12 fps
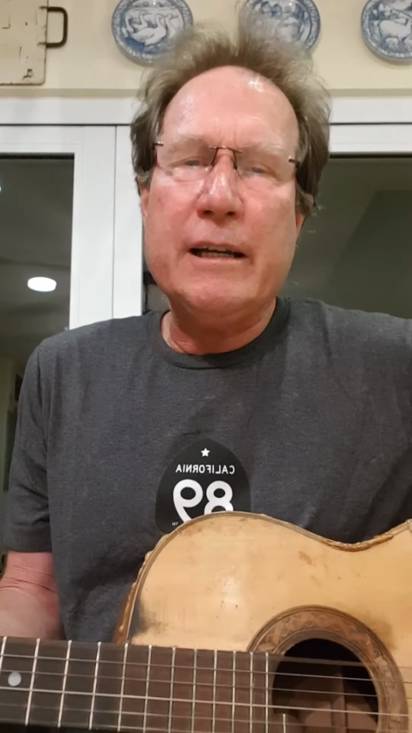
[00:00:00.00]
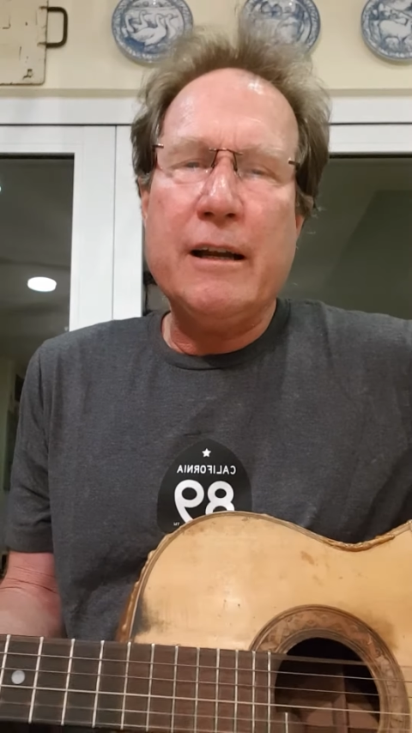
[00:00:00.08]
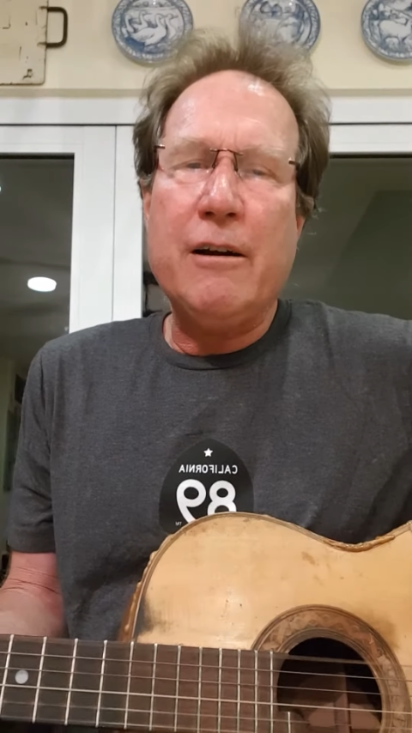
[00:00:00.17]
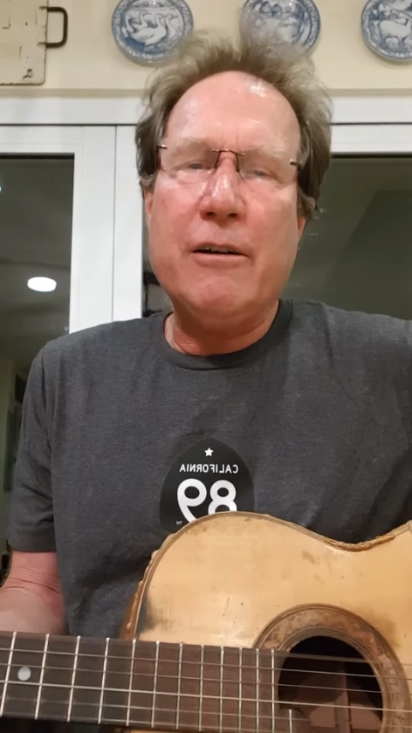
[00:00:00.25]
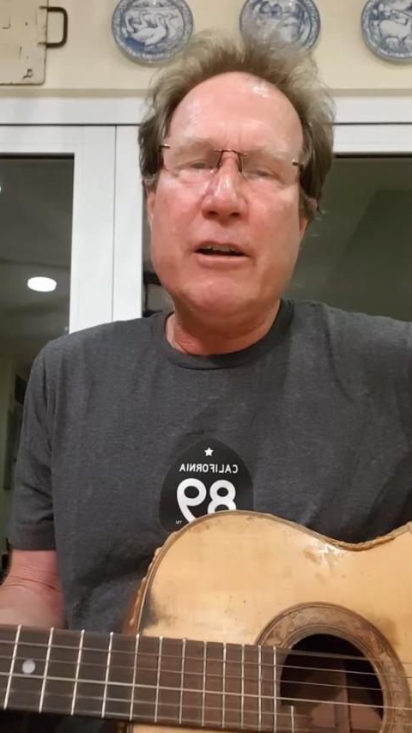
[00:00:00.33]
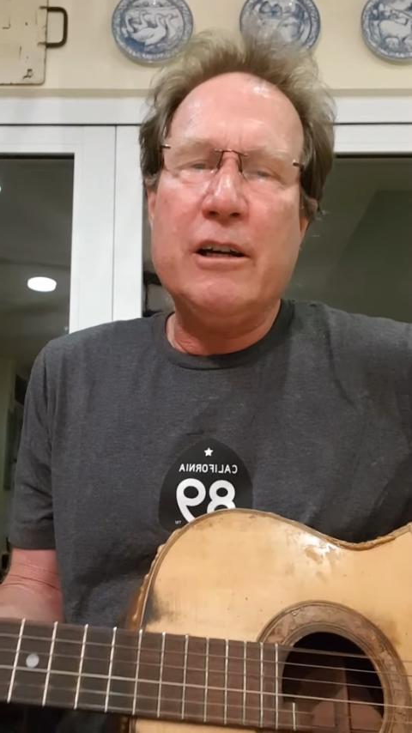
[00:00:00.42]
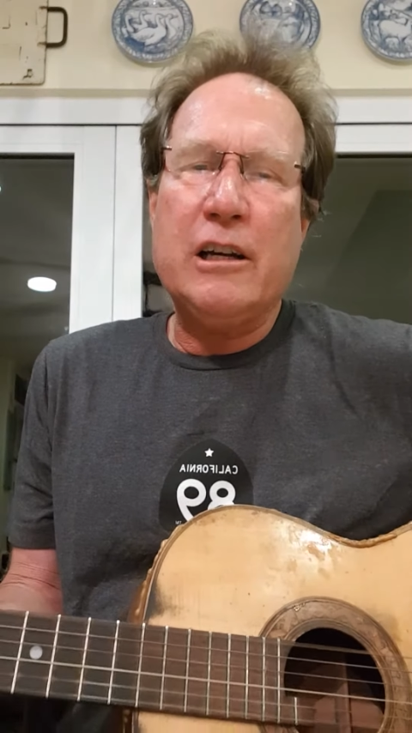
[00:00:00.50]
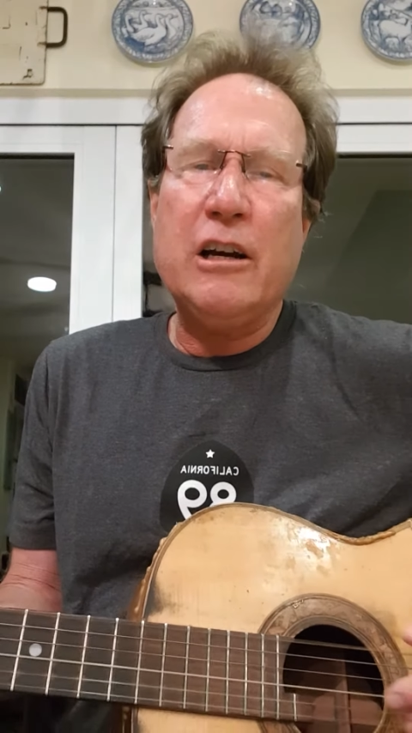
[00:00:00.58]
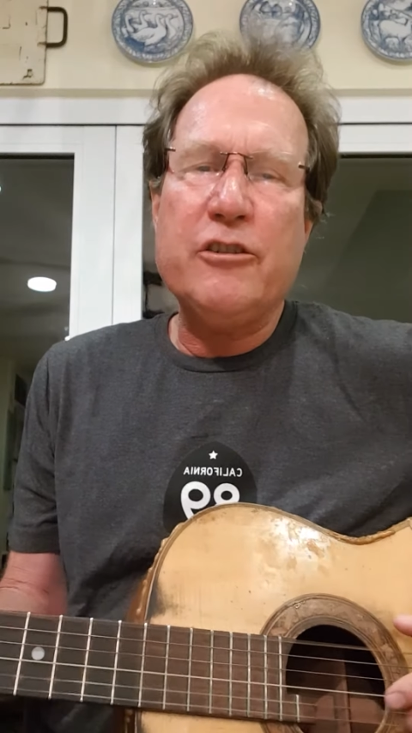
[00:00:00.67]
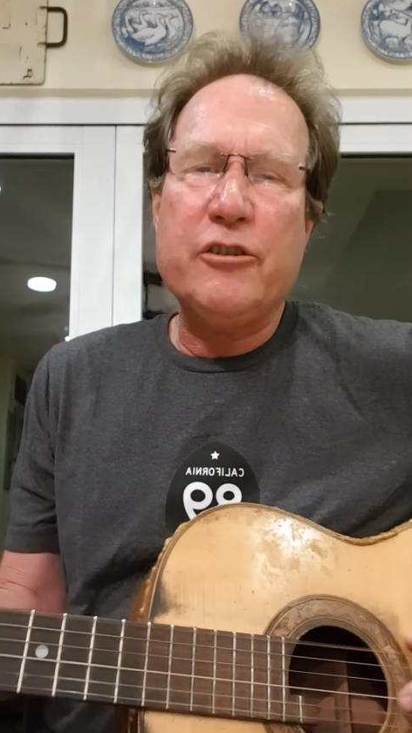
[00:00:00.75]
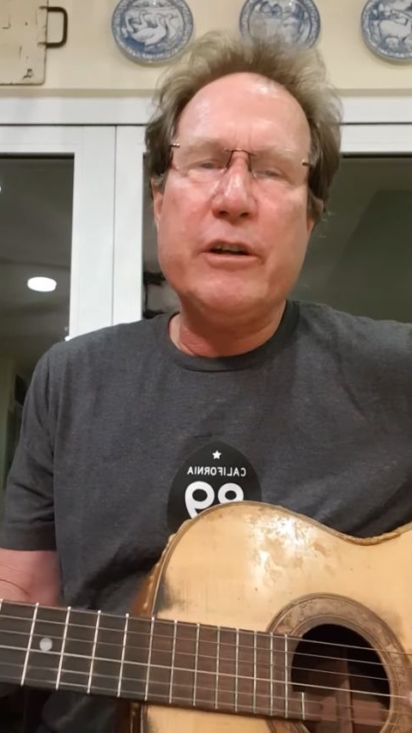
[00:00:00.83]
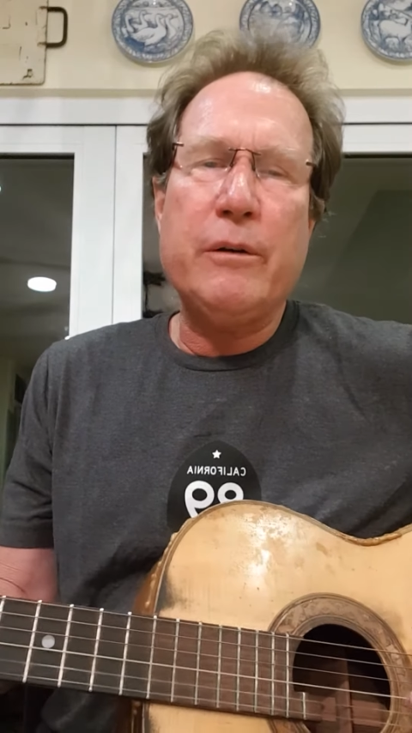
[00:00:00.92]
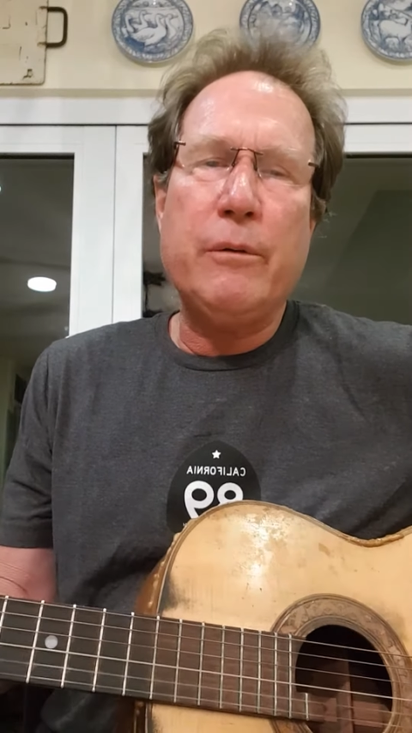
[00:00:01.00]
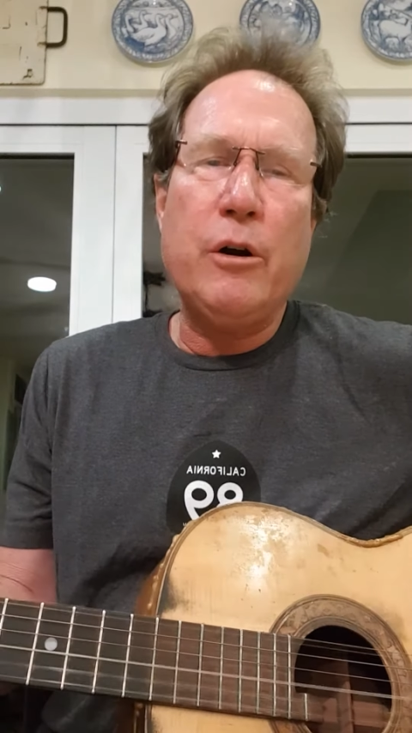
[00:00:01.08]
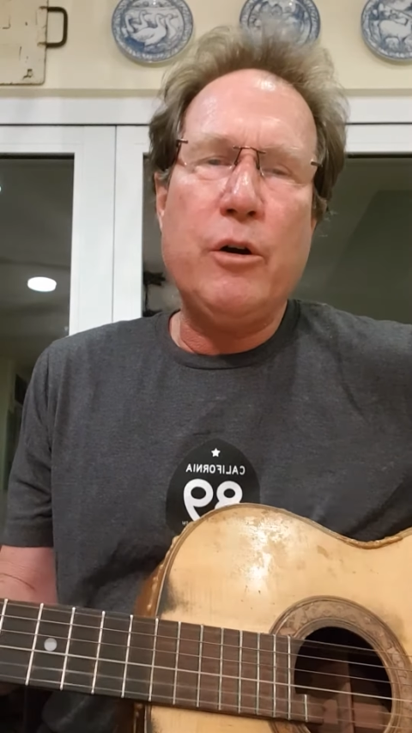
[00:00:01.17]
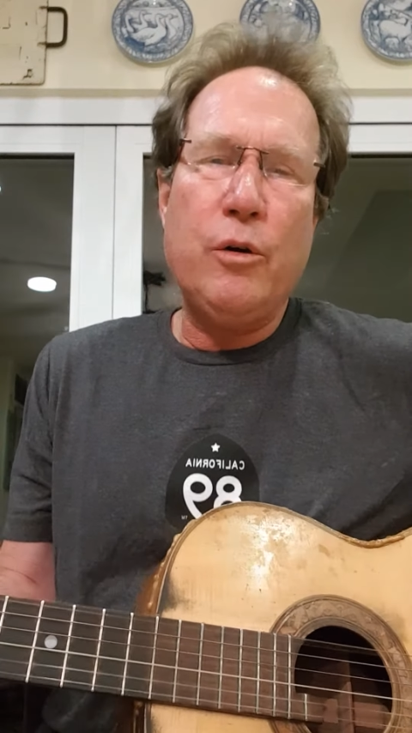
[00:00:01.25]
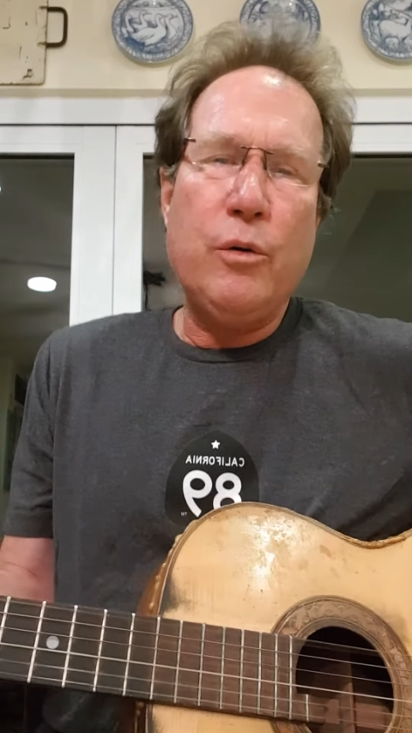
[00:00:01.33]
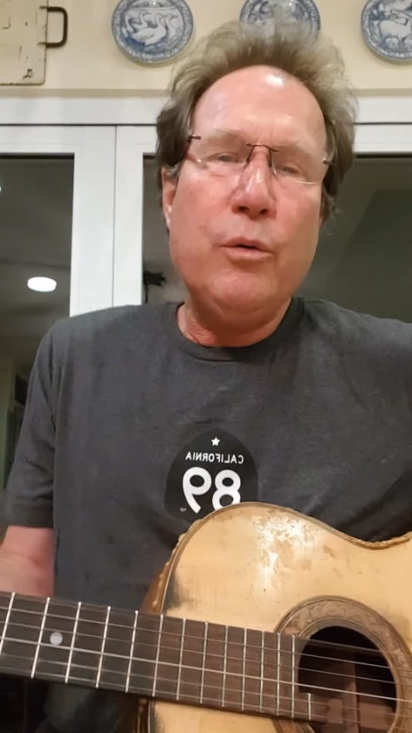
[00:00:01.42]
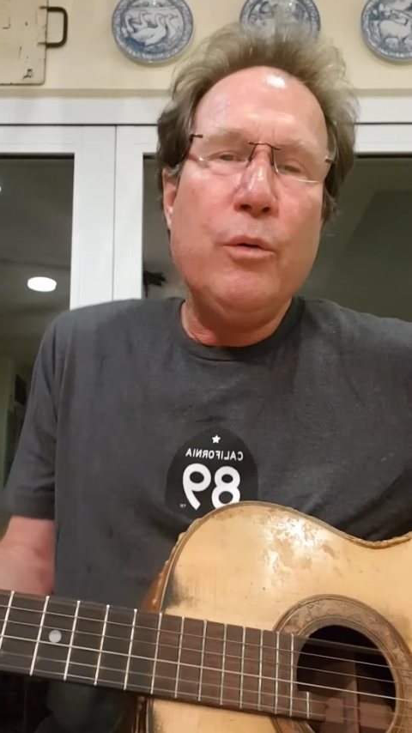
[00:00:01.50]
on a country road.